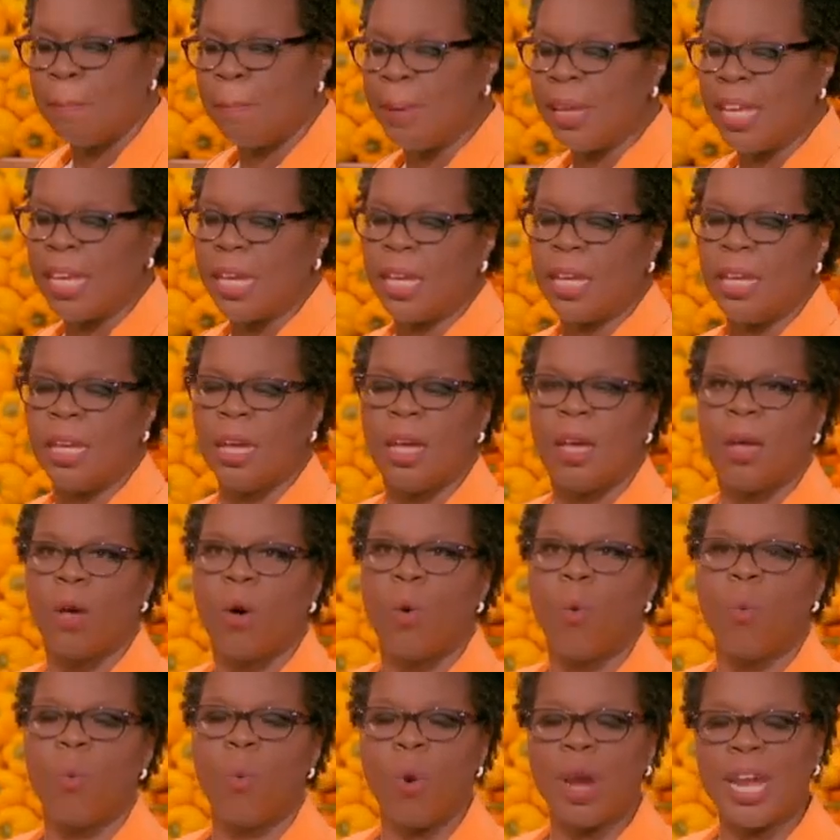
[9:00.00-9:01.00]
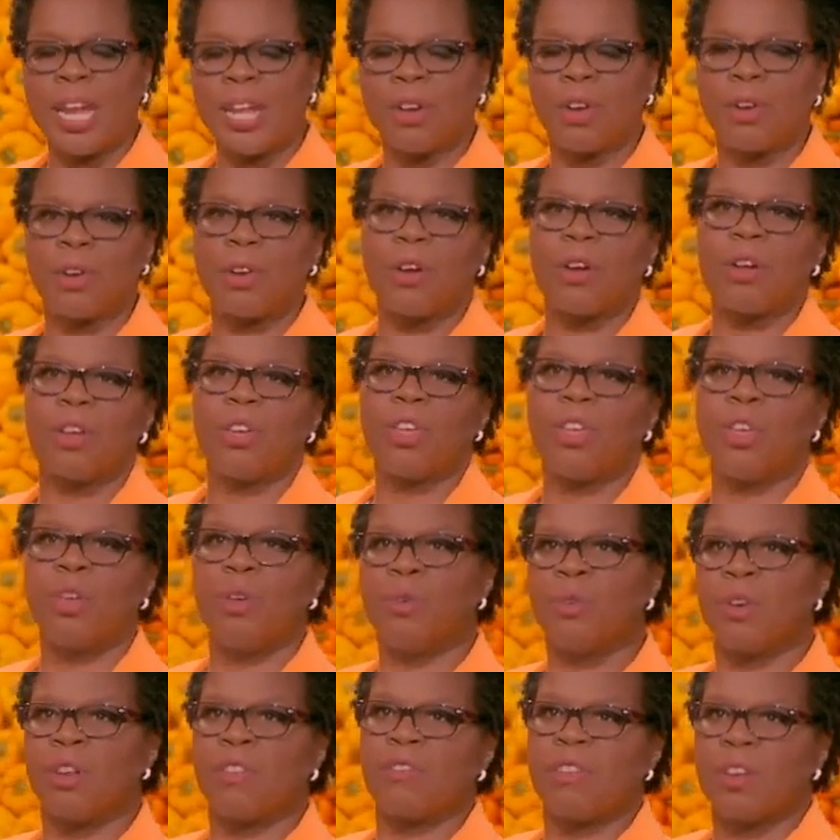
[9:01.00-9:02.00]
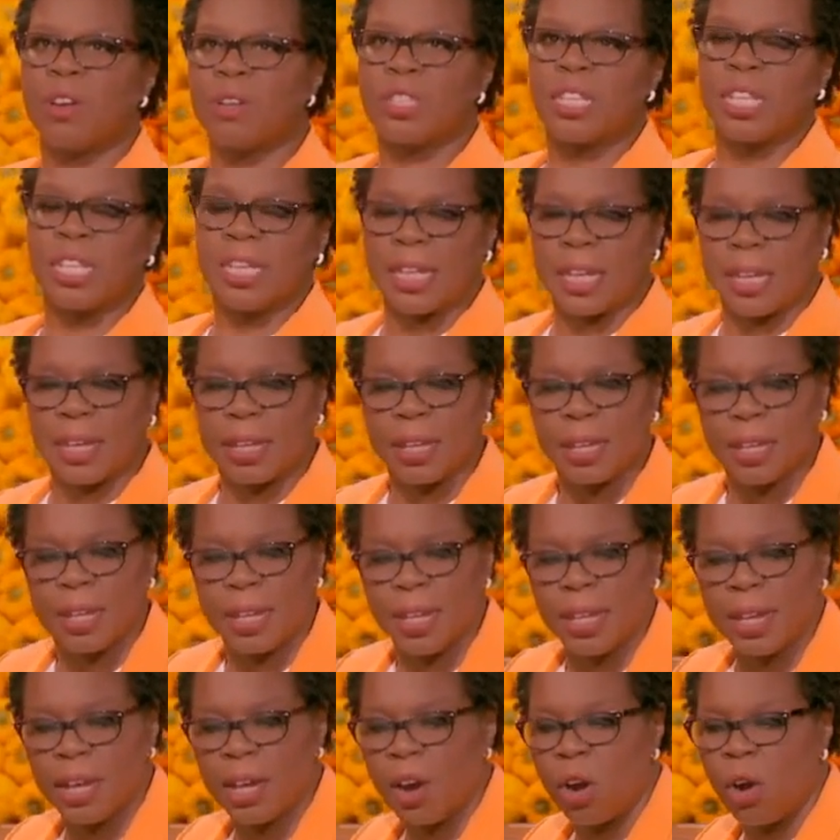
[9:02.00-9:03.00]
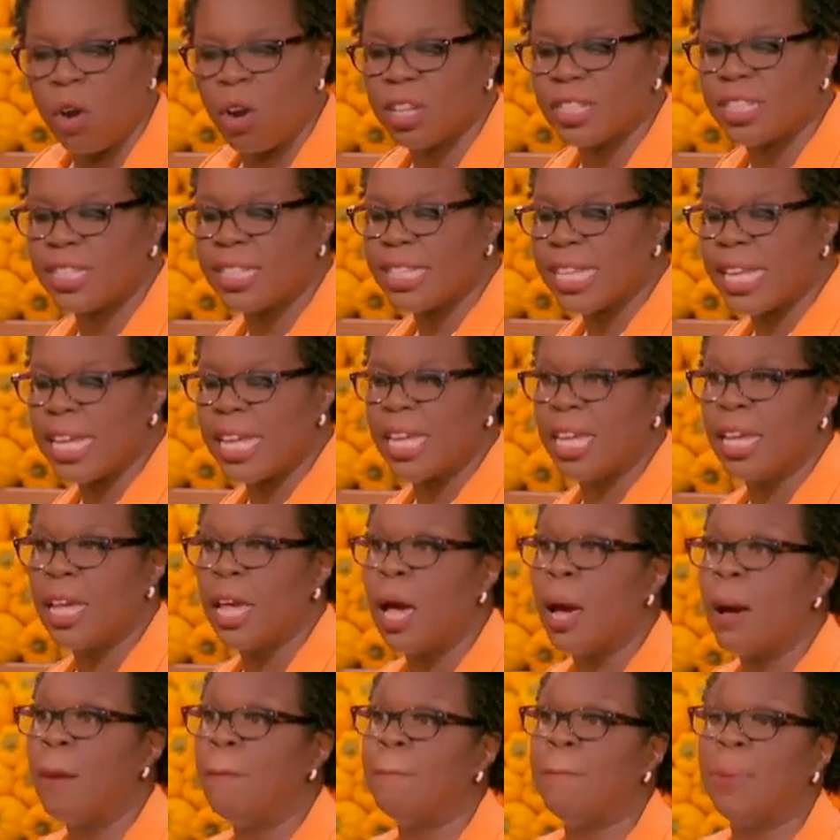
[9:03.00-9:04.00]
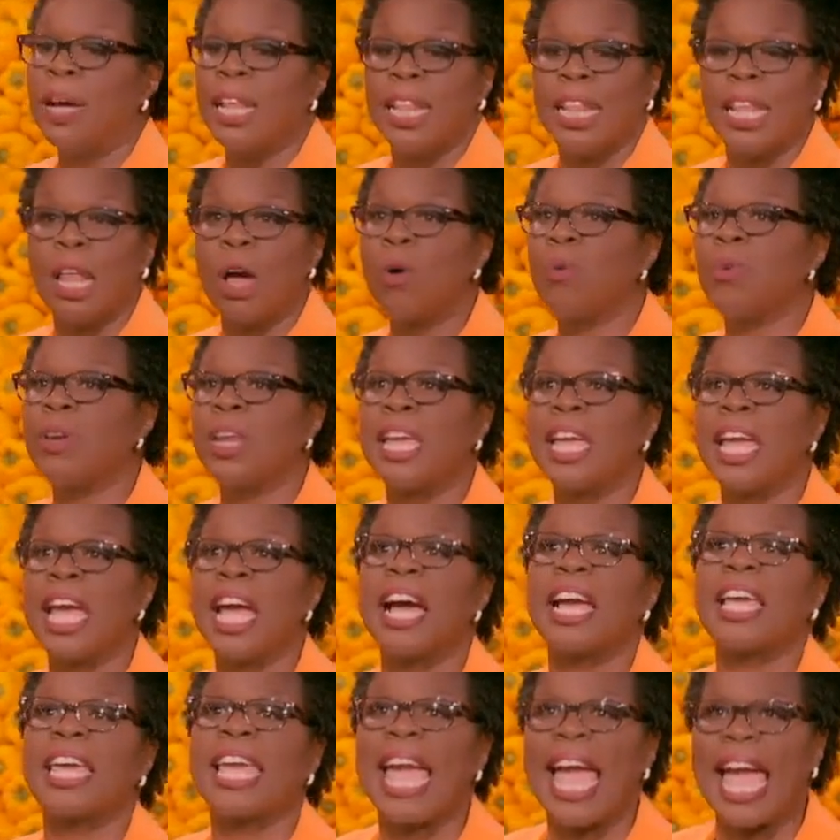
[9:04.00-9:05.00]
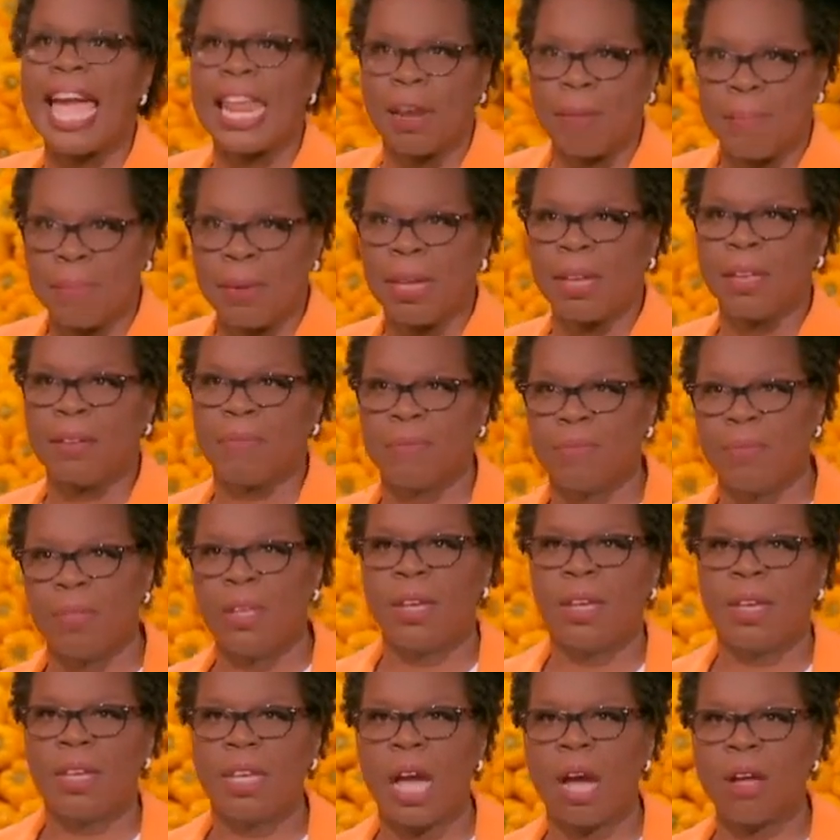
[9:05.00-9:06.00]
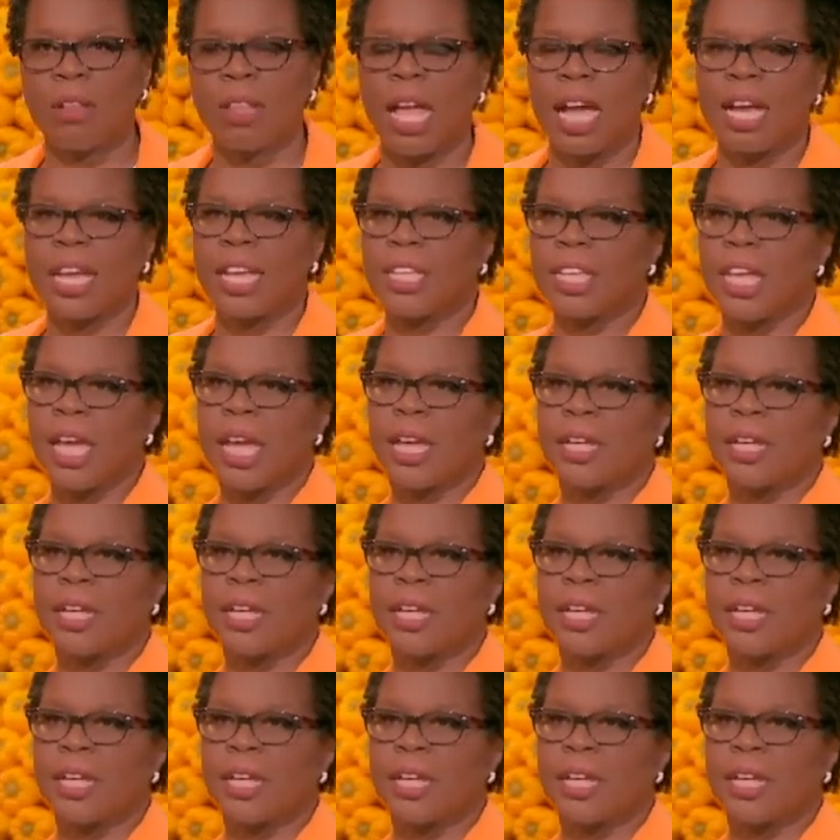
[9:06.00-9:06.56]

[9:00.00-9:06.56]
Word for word: B, Wiener University, or C, Baloney Academy? Y'all locking your